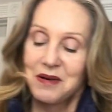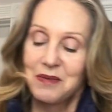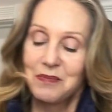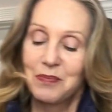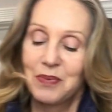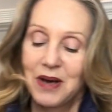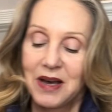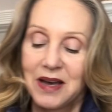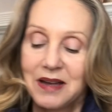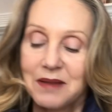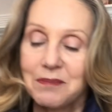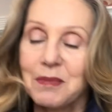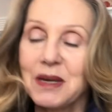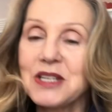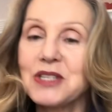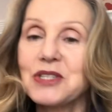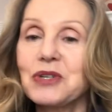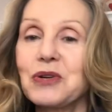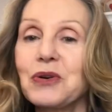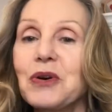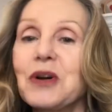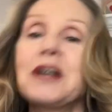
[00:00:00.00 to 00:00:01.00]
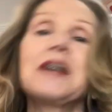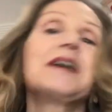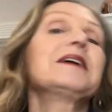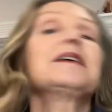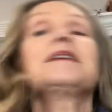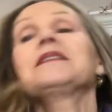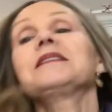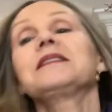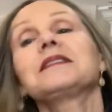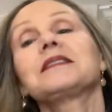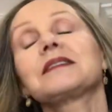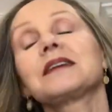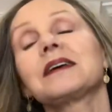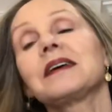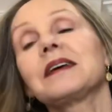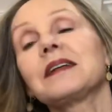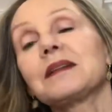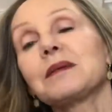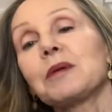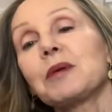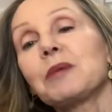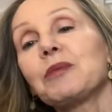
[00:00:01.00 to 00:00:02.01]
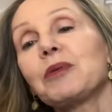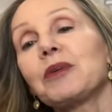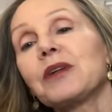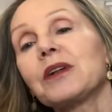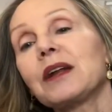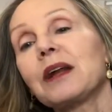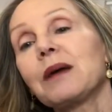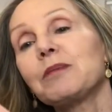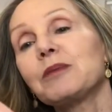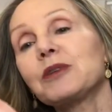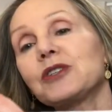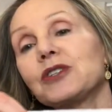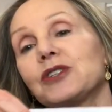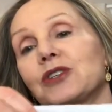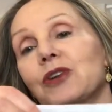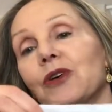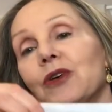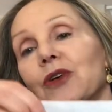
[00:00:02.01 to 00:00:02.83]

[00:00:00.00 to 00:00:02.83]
But my story is, let me pull it up and show